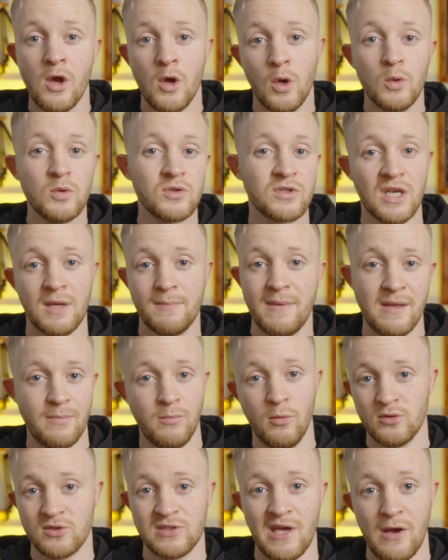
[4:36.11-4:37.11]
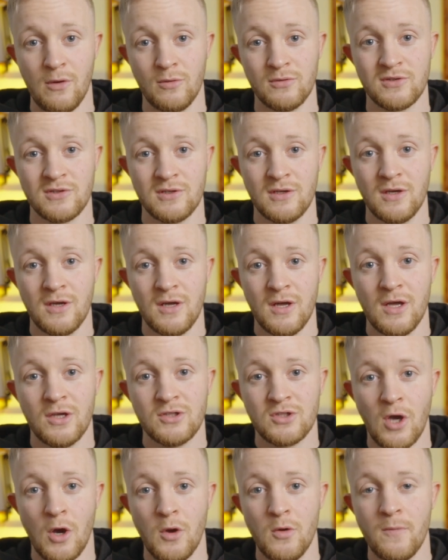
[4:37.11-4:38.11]
Who's gonna make more sales?
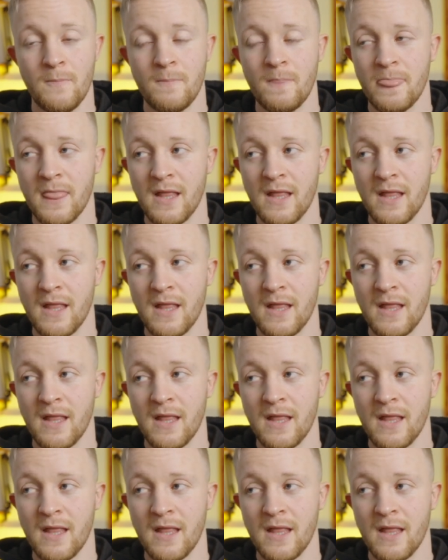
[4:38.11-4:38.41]
So